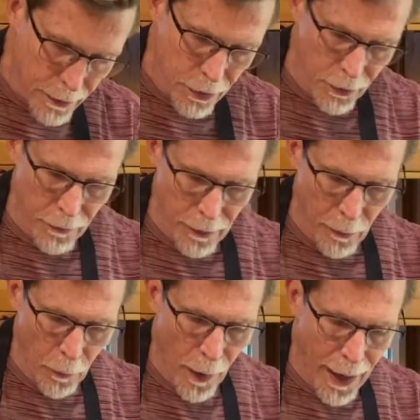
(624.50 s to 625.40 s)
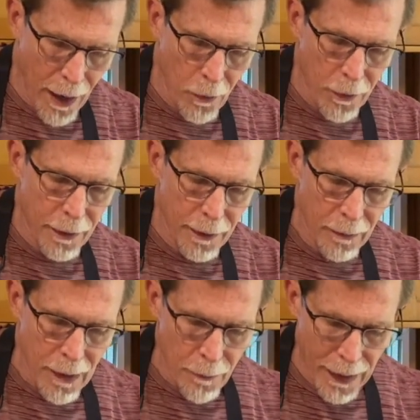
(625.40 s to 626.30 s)
turn them around and
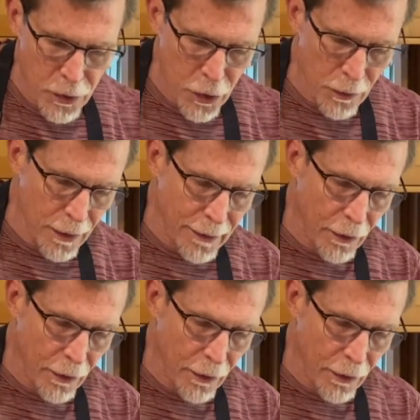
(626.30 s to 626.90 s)
make sure that